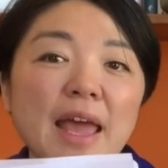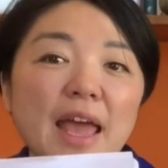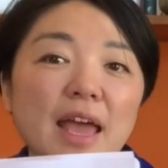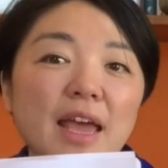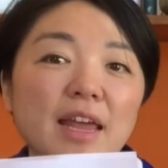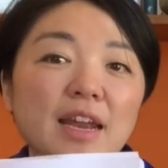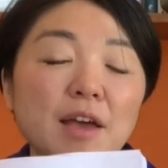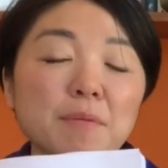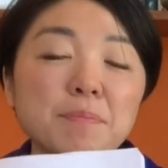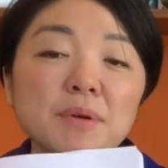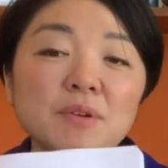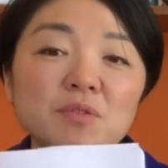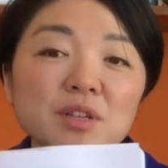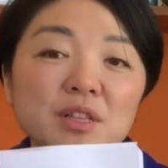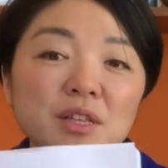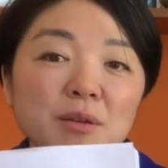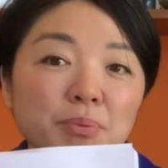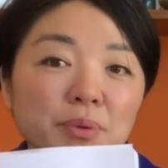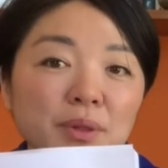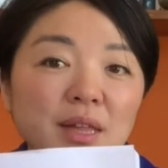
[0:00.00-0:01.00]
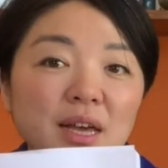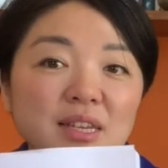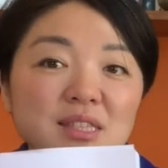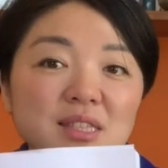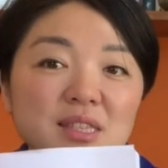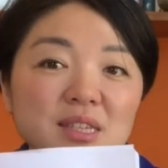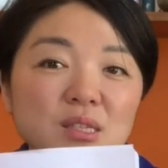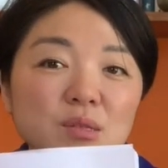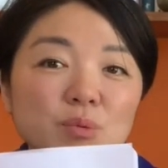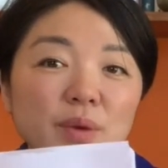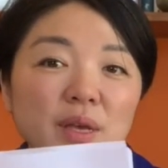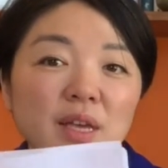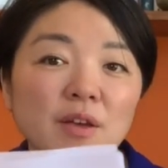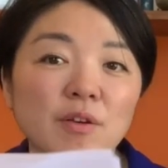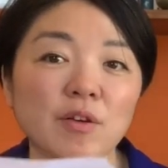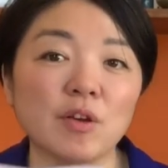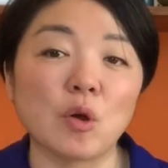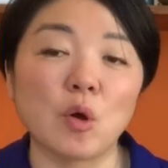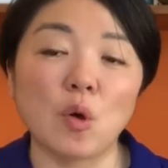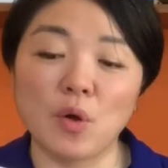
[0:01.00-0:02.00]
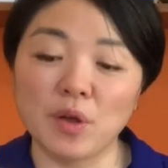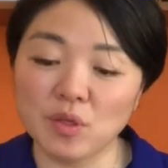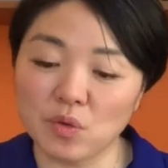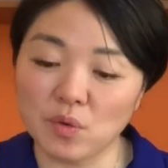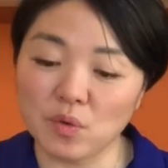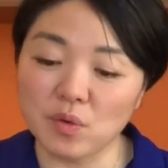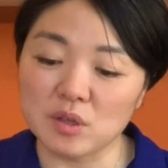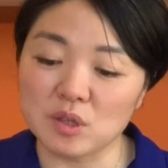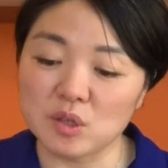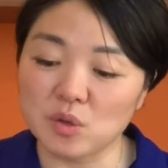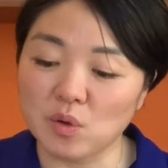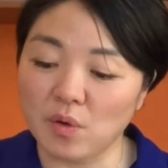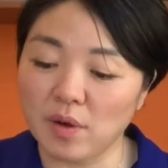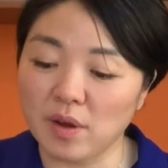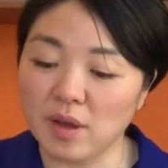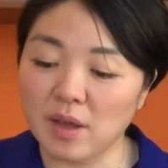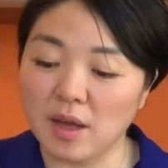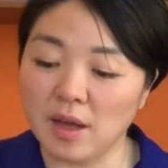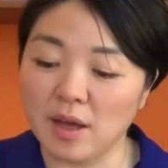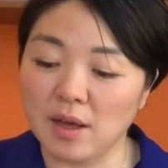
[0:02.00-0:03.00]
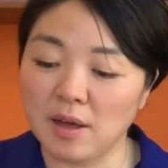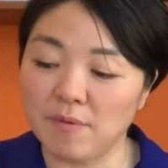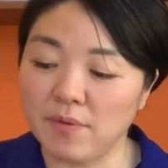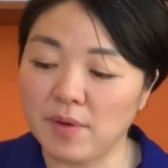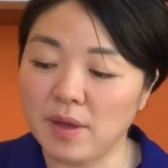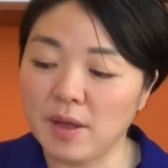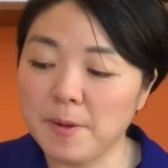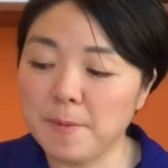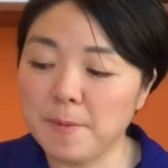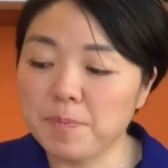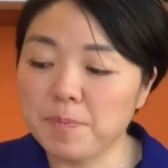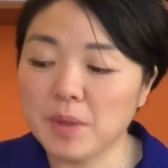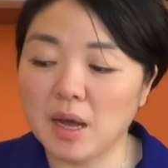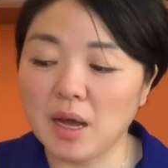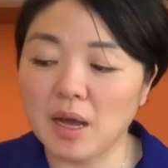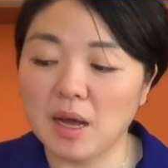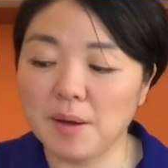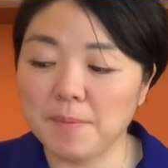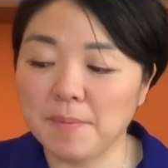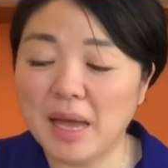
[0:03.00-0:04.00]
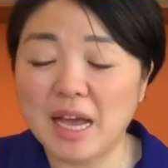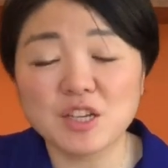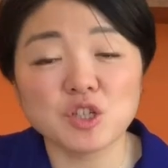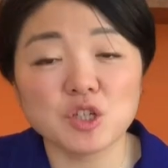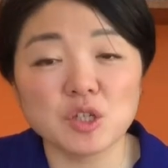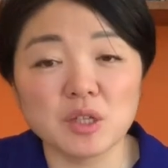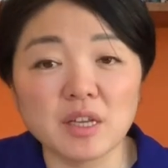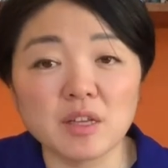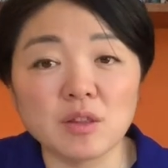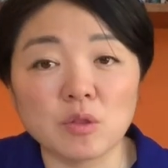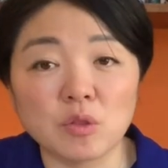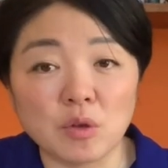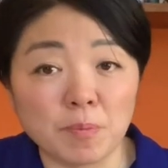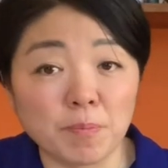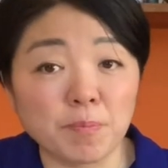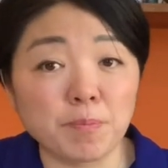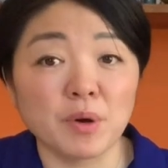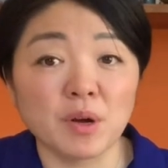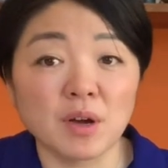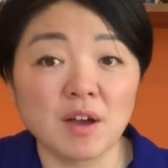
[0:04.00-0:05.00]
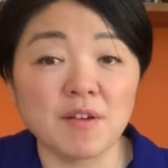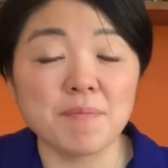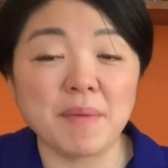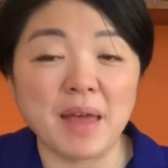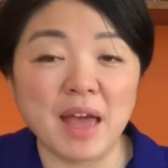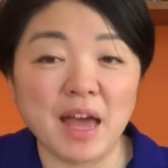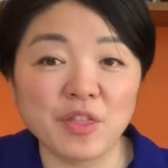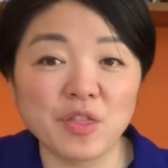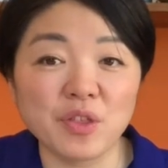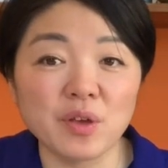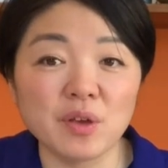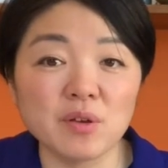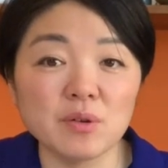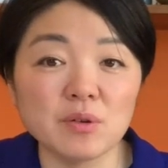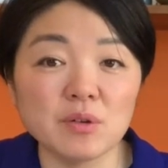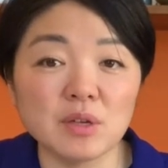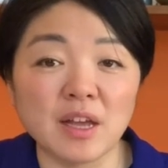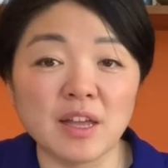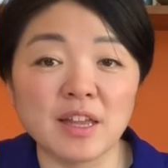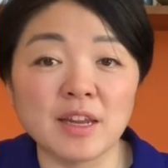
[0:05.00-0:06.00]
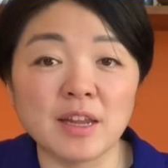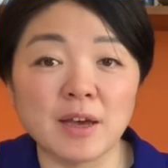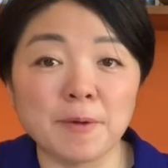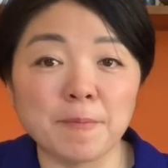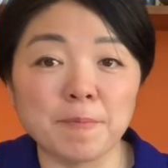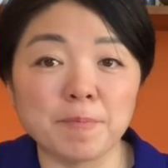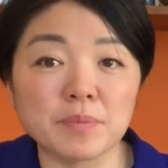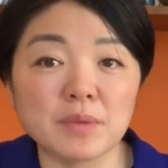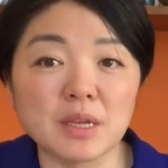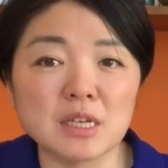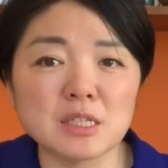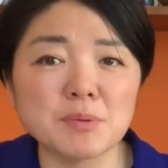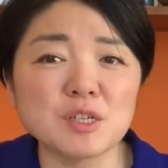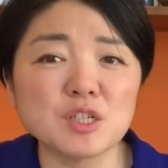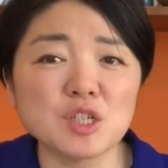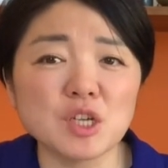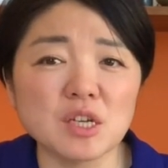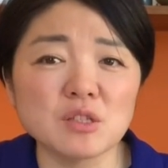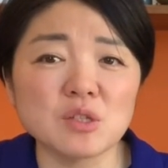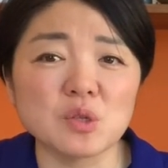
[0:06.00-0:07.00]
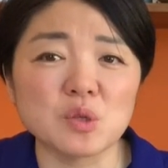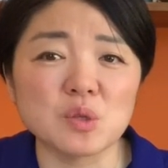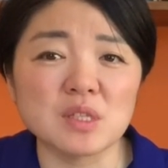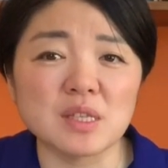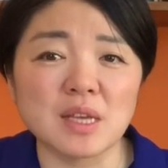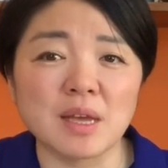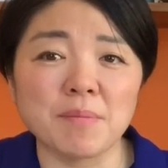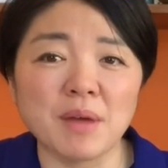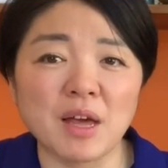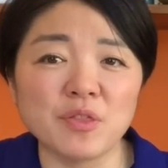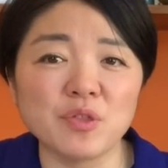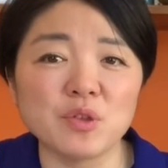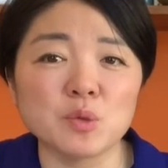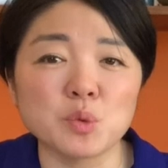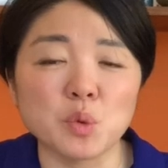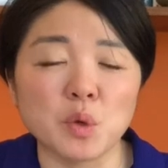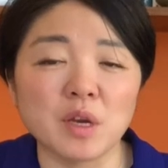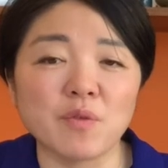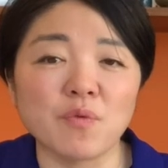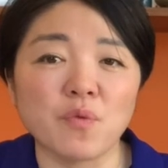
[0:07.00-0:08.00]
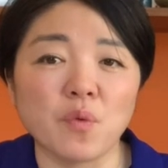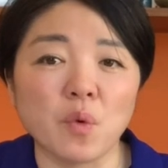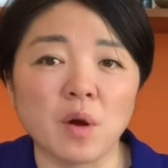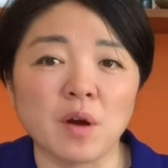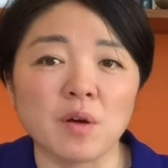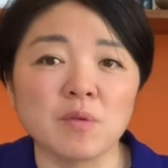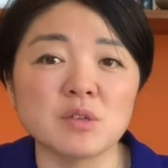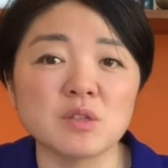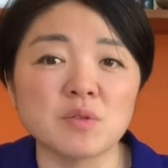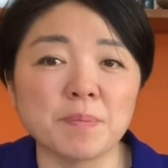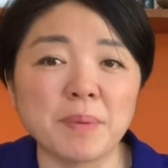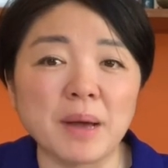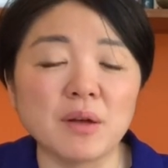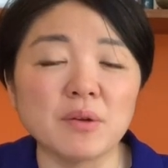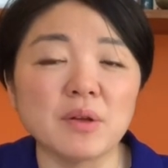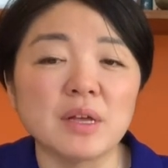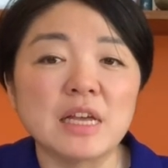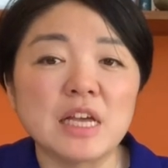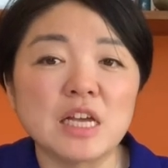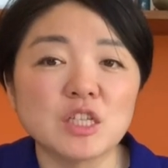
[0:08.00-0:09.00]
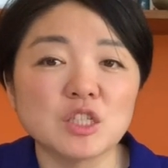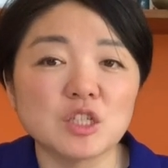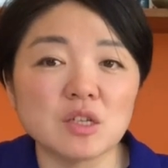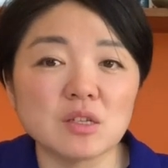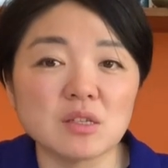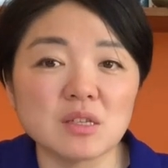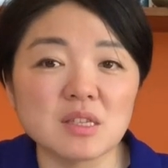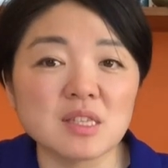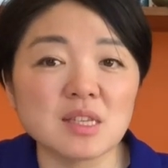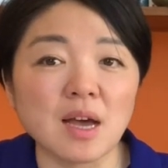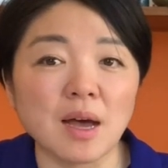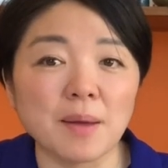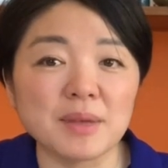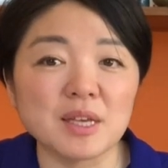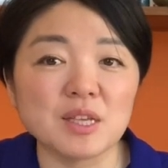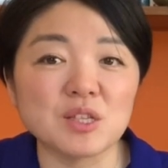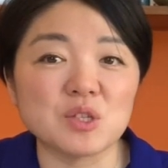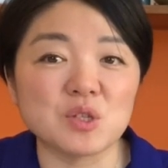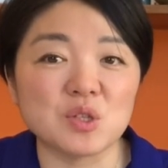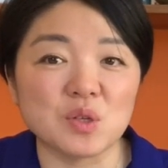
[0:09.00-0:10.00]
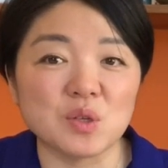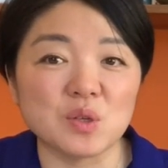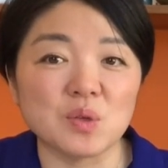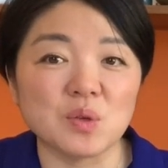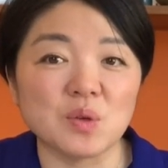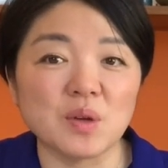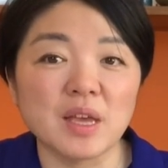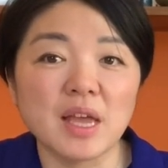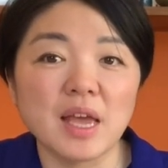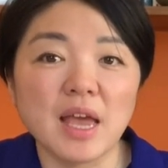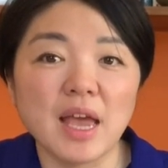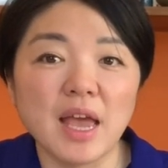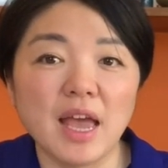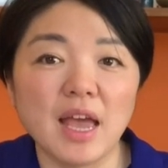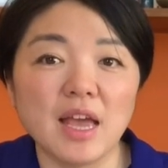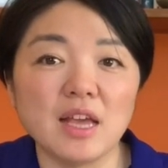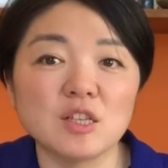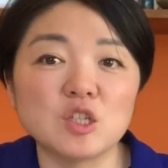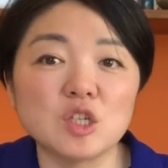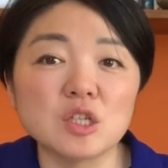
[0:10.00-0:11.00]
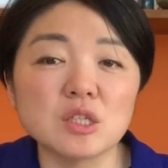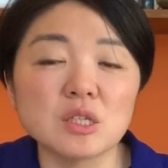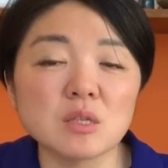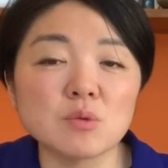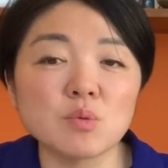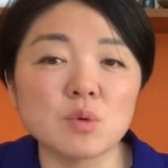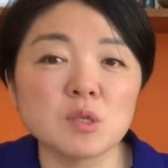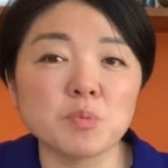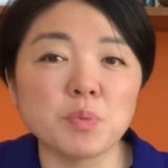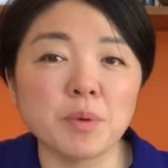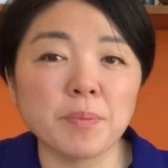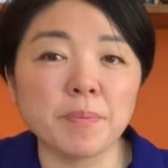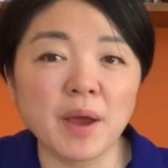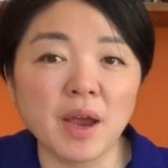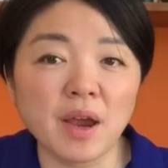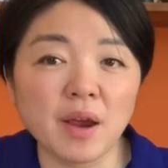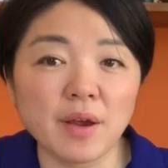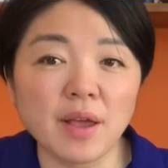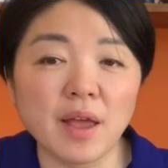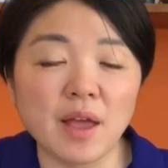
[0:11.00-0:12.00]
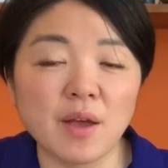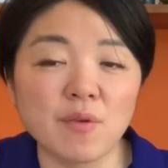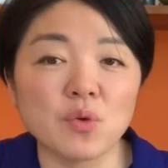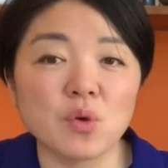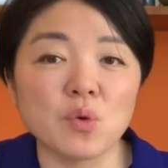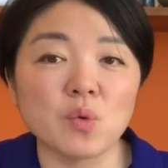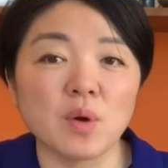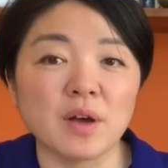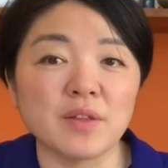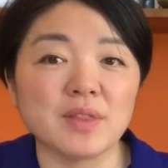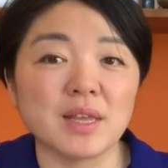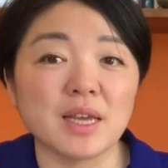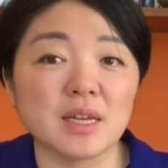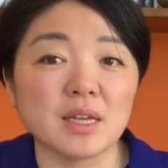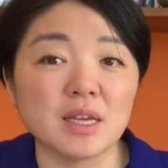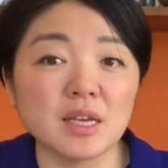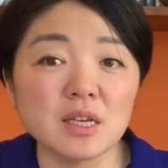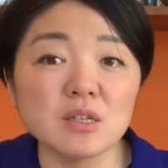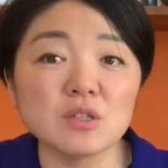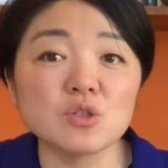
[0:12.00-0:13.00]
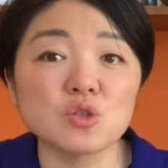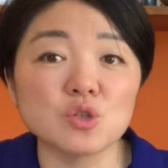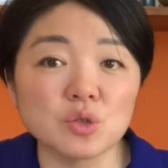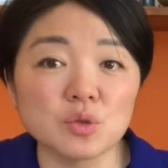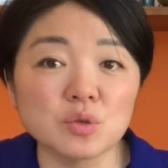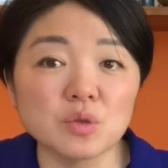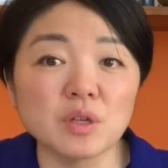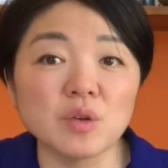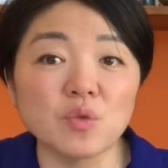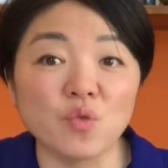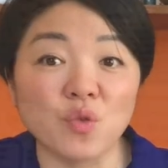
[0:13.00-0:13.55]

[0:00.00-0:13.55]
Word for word: And I've been really blessed this week going through the story of um, actually the book of Matthew and um, especially on Tuesday, Matthew 24. It was about Jesus coming soon. And Jesus was preparing everyone that he is truly